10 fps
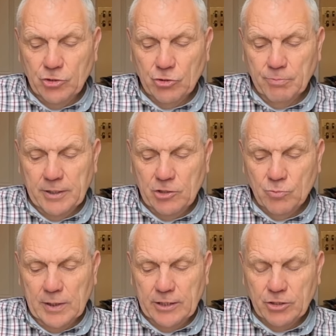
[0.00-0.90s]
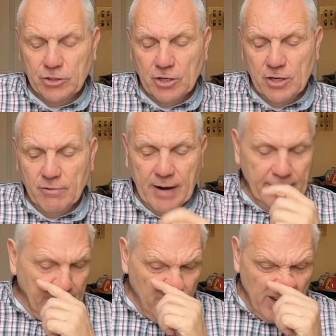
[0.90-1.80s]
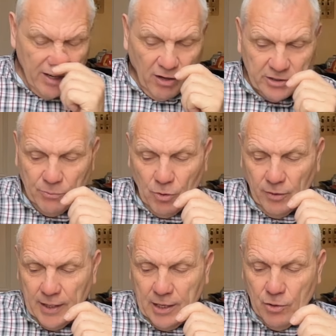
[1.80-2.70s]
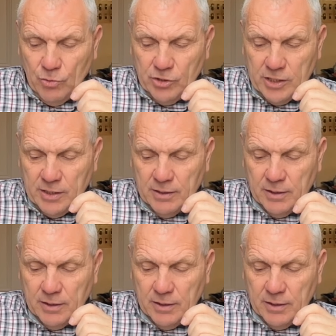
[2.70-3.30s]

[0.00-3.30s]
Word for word: Somebody's willing to turn around. They're realizing what they're losing,